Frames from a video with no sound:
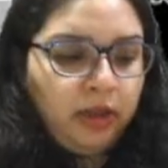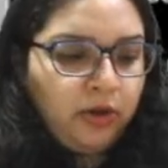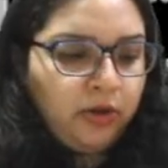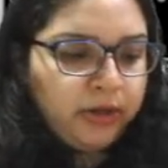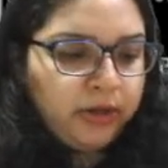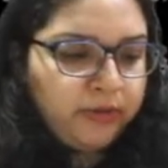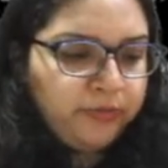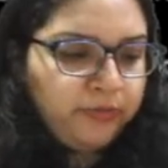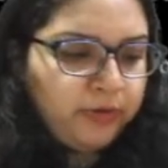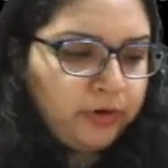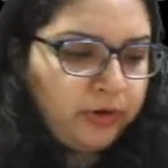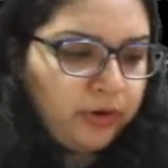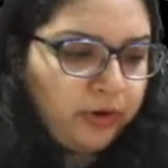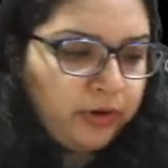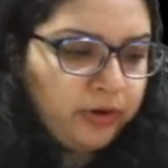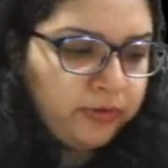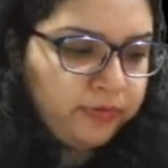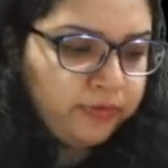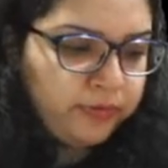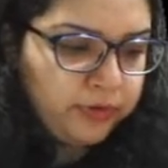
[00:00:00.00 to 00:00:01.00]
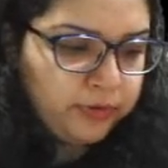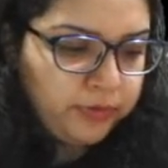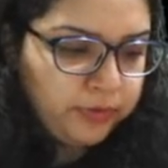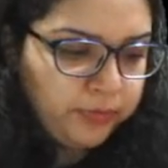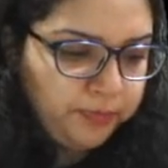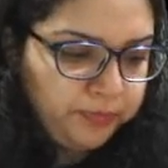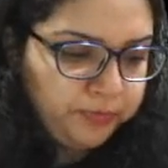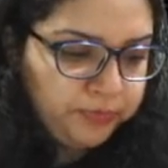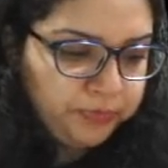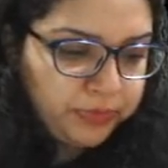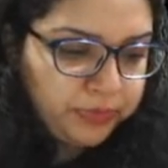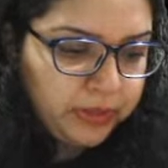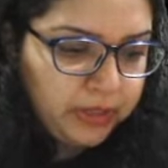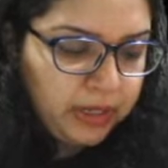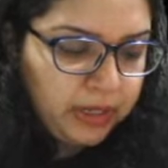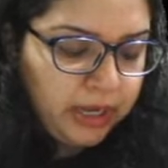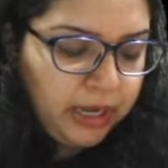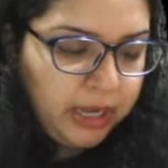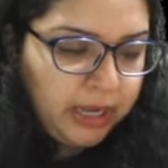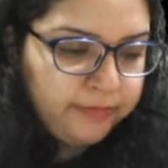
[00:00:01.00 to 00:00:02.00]
Okay, for all of you,
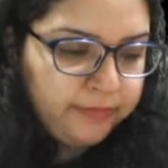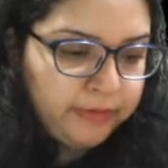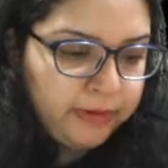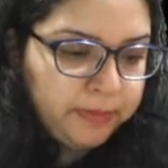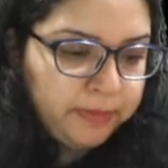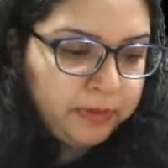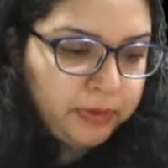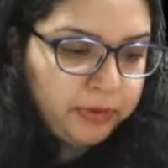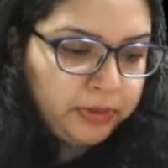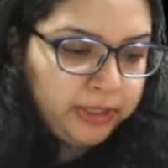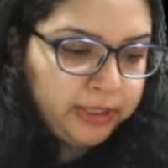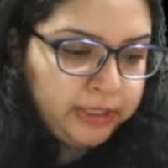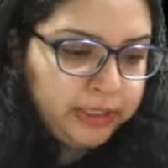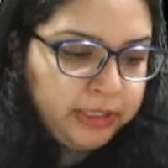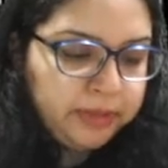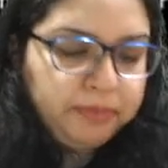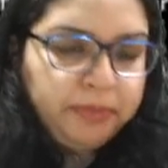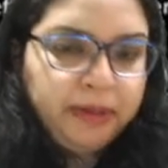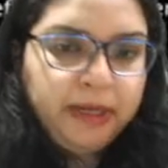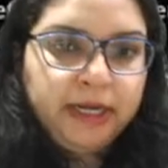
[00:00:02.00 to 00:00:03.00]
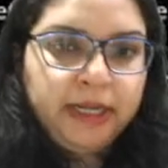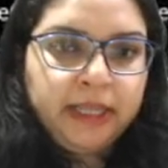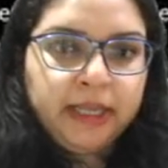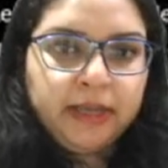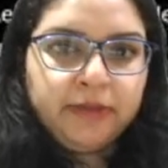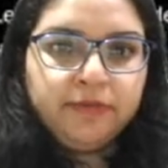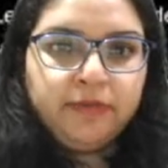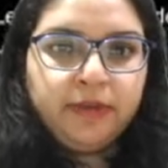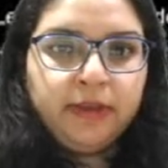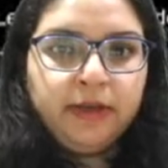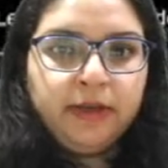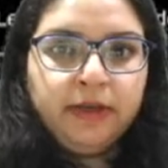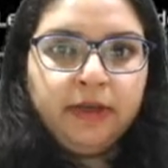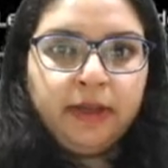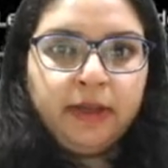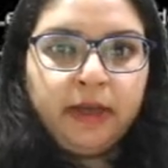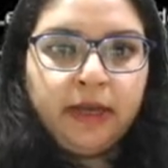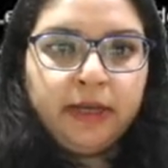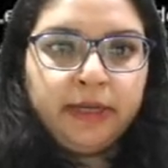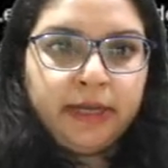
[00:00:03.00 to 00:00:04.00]
I have uploaded the P D F in
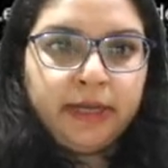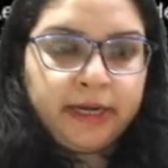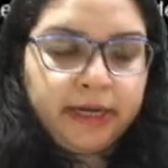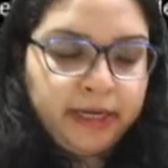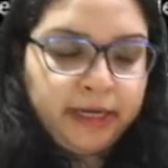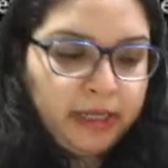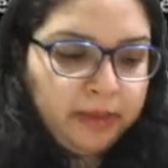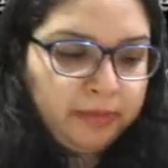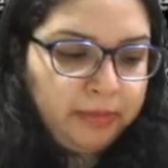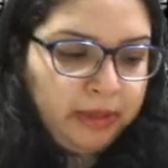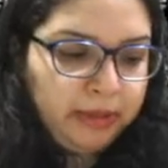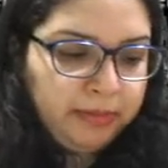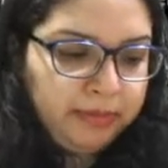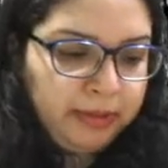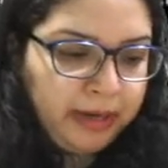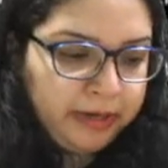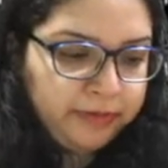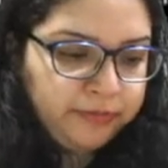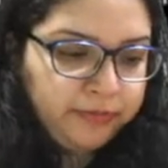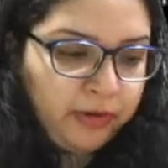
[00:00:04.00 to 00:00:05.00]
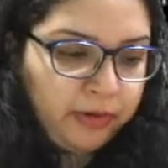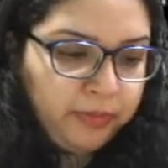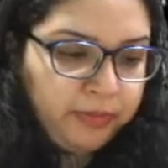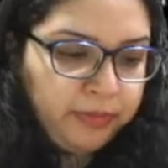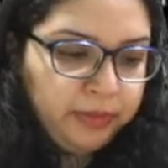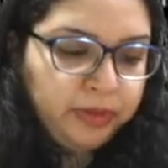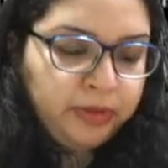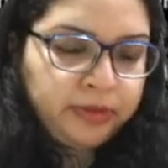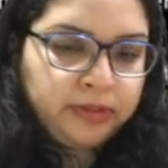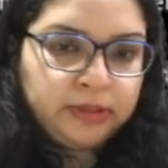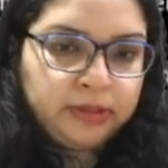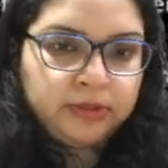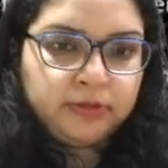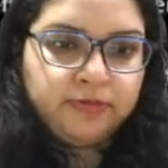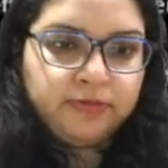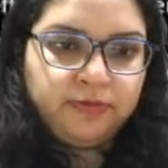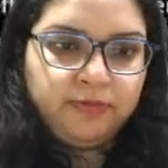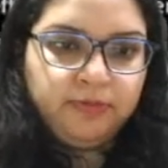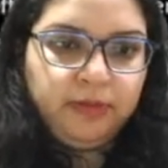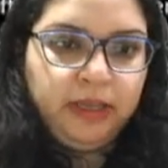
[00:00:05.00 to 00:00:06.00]
uh, Unacademy platform, because
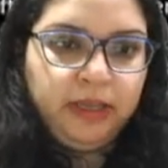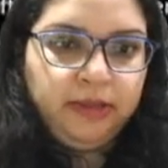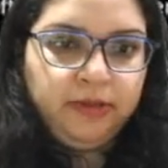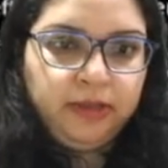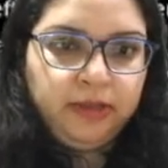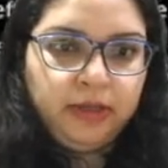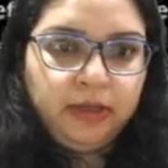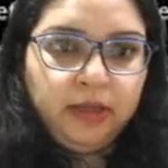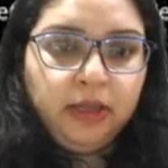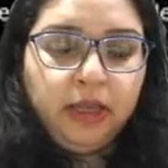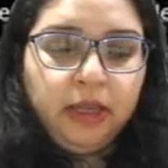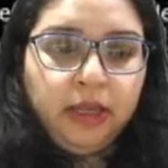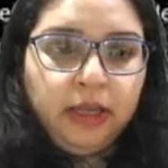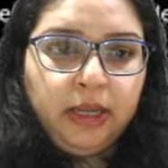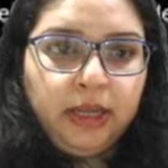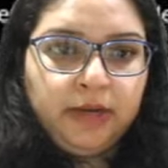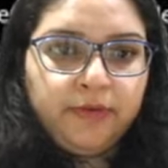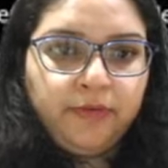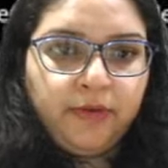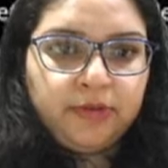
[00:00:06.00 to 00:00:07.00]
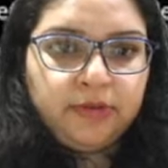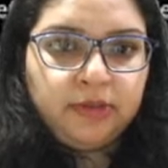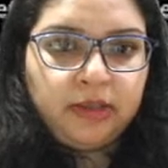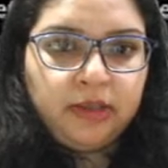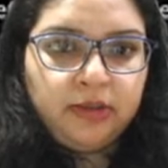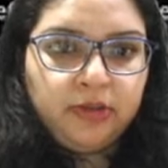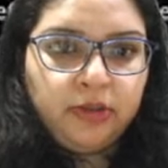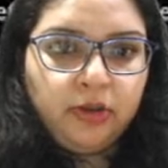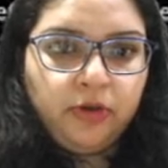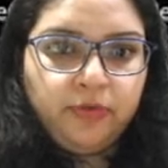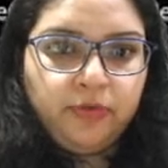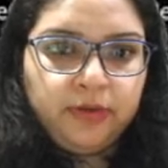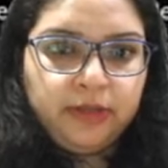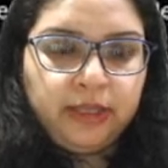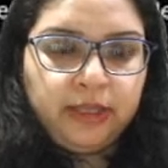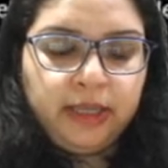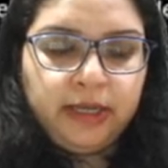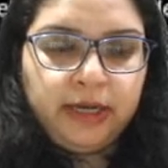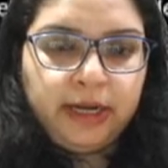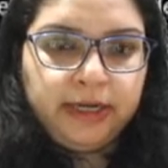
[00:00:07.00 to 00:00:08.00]
it's easier. It was easier over
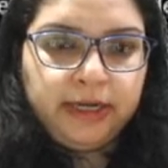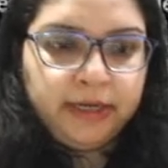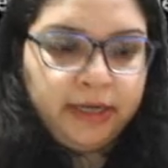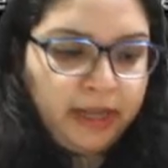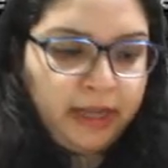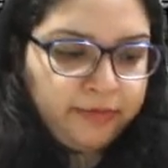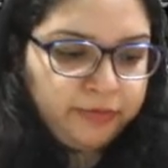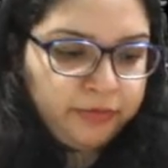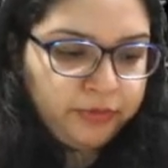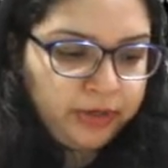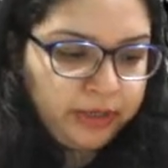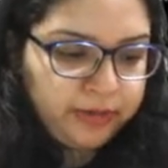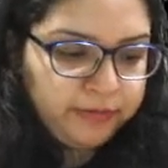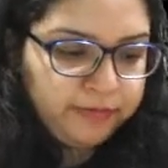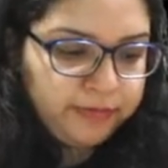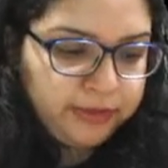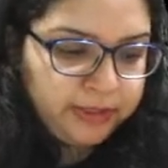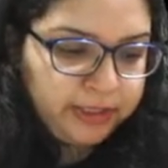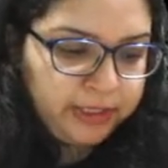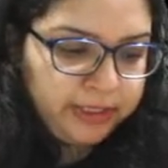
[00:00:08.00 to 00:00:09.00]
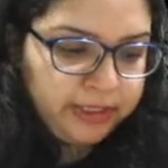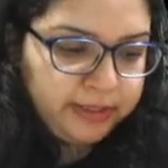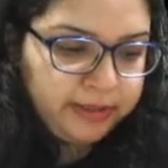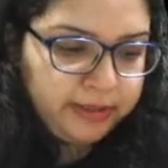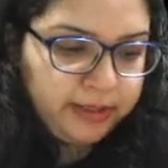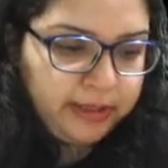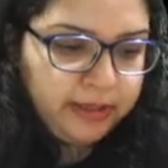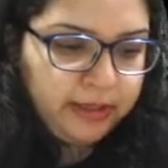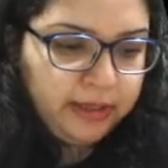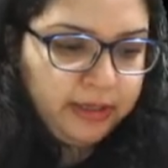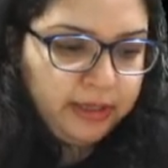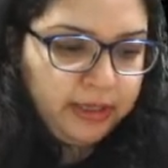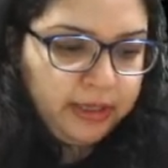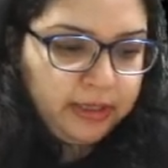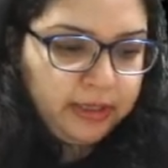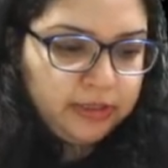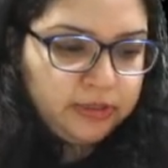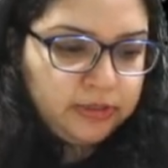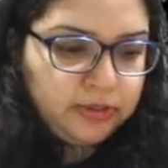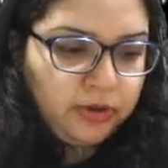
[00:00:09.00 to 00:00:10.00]
there. I didn't have to convert anything.
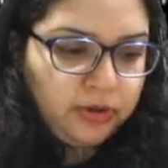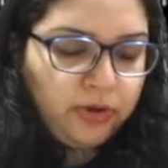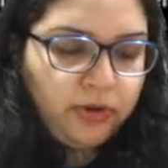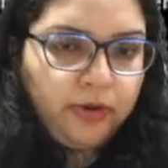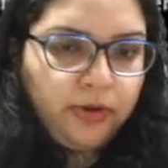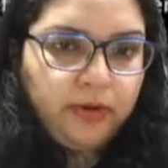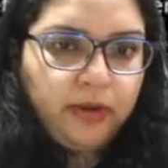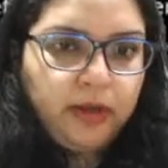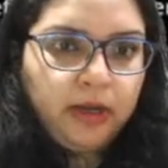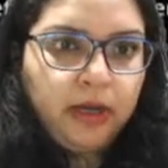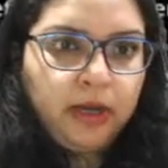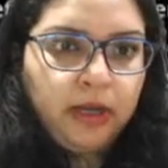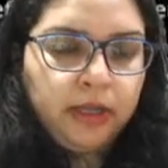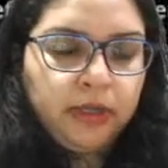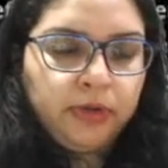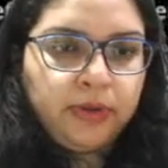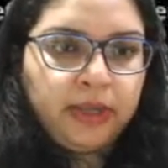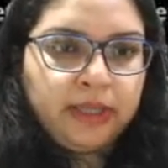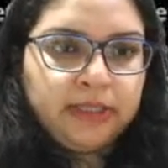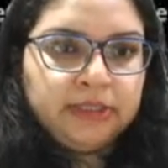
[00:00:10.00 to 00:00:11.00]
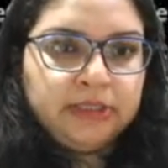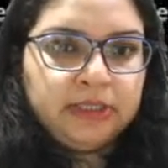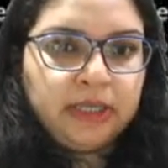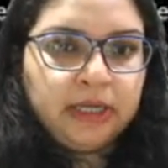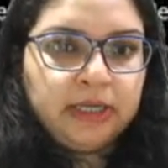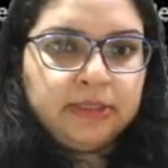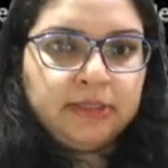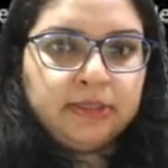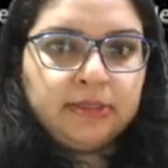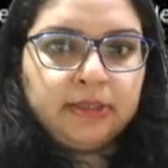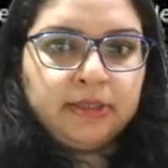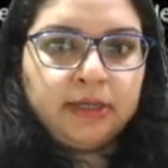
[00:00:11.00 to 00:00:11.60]
So uh, you can just...